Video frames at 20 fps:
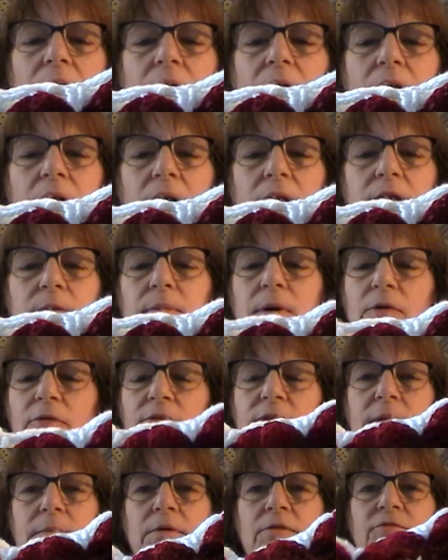They're both
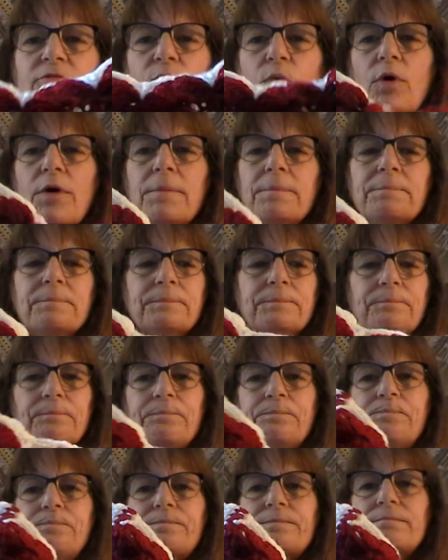number 4,
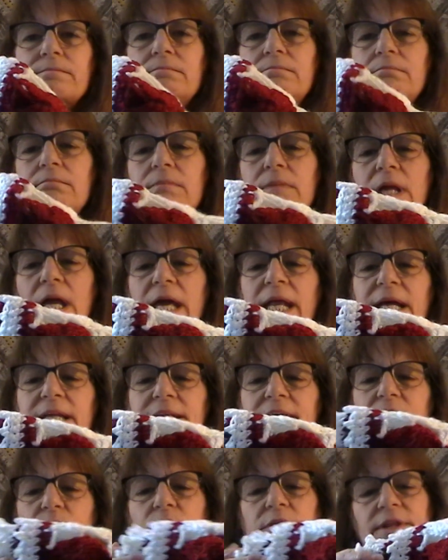and I
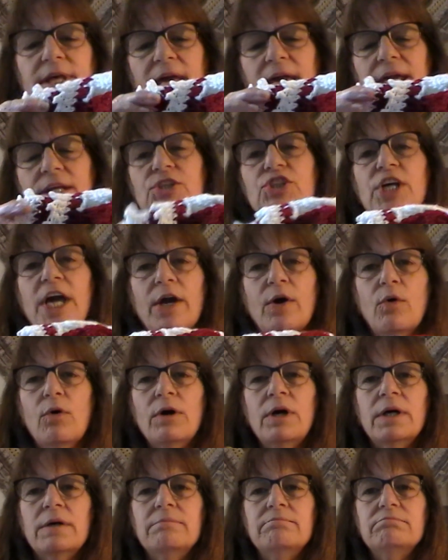did it with a
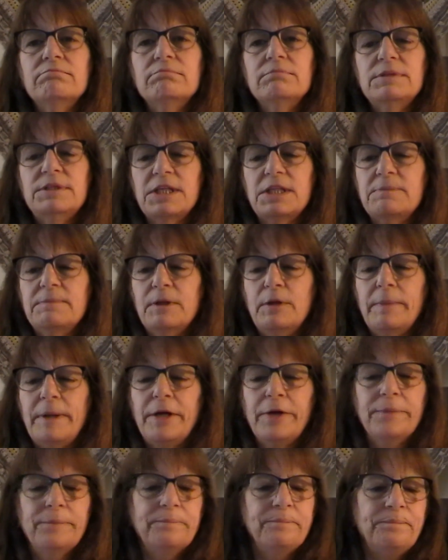J-hook,
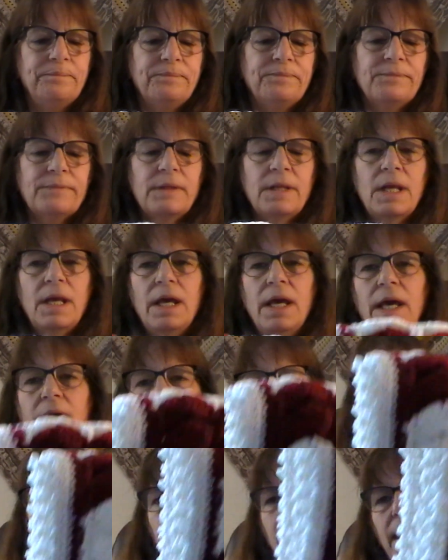6mm,
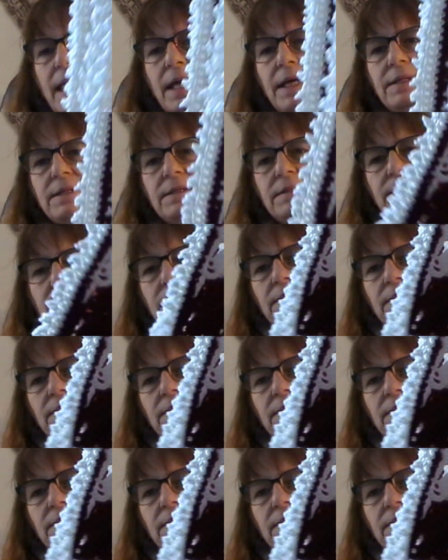and